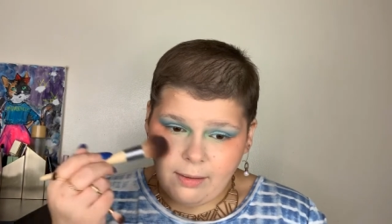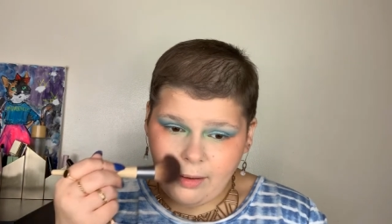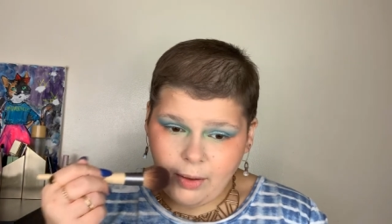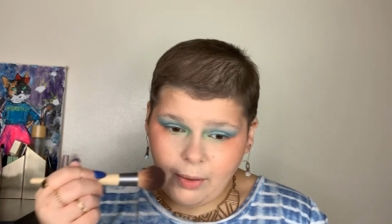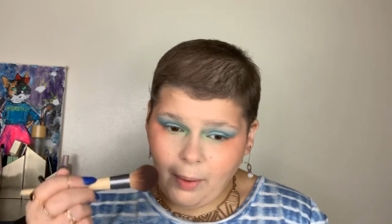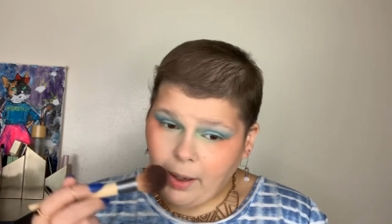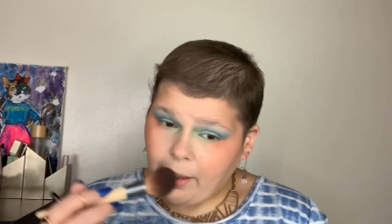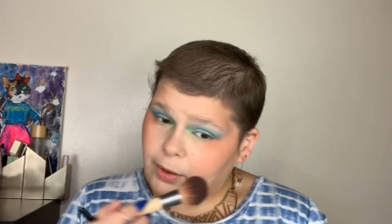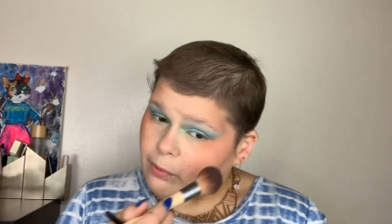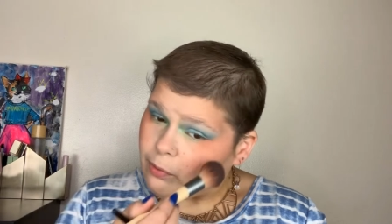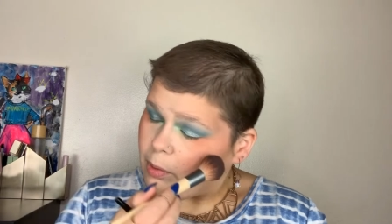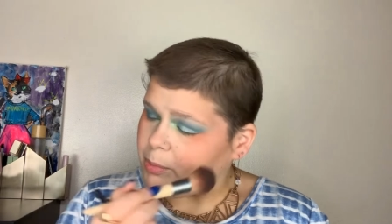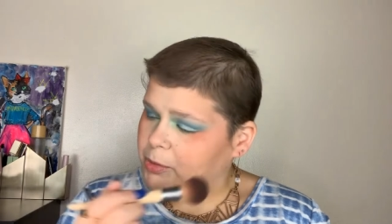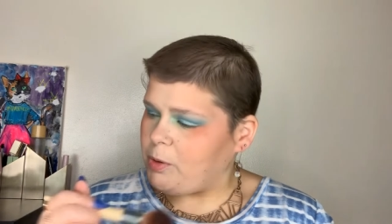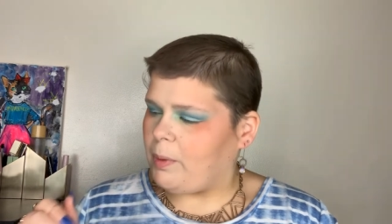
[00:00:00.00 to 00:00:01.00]
you know, I
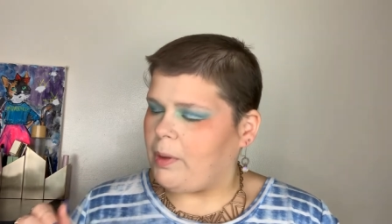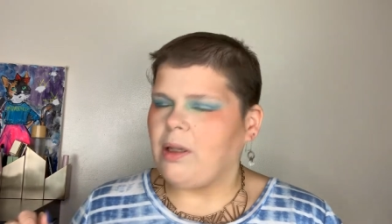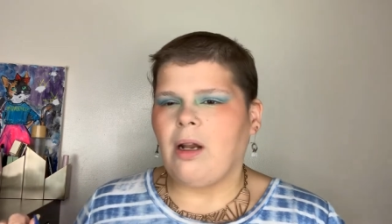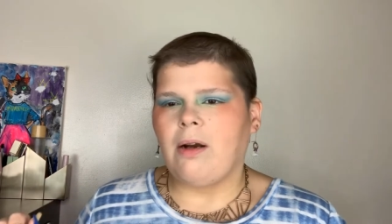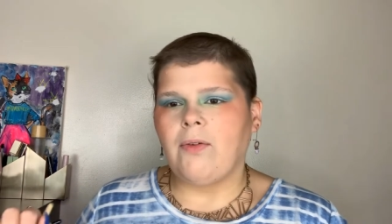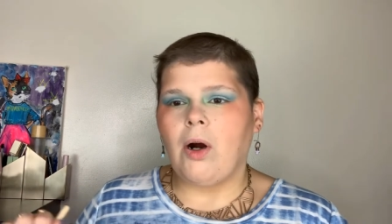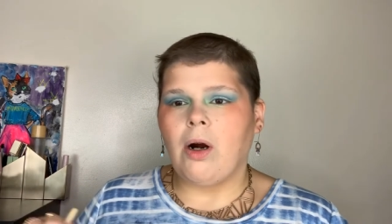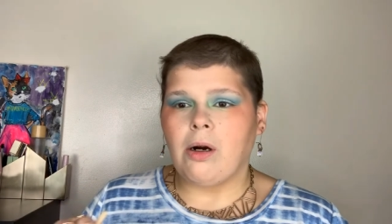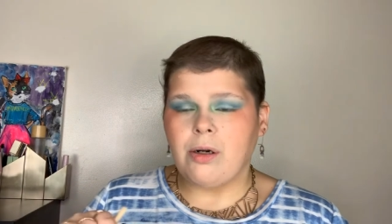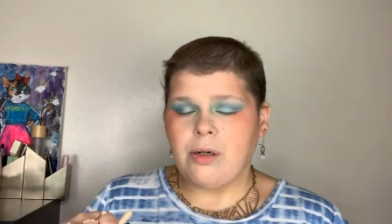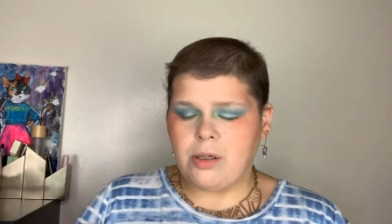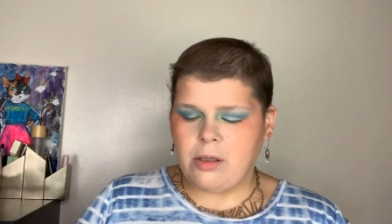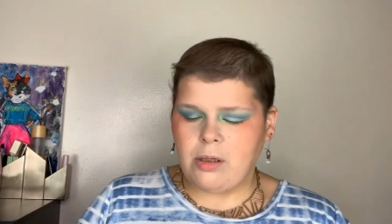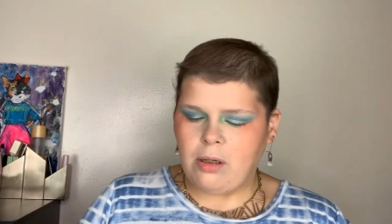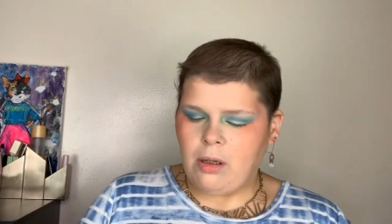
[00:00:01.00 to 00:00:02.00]
grew up doing a lot of
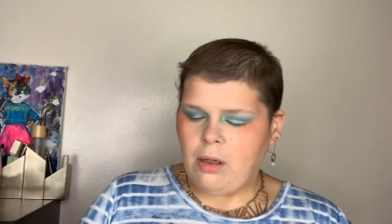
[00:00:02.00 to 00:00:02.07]
art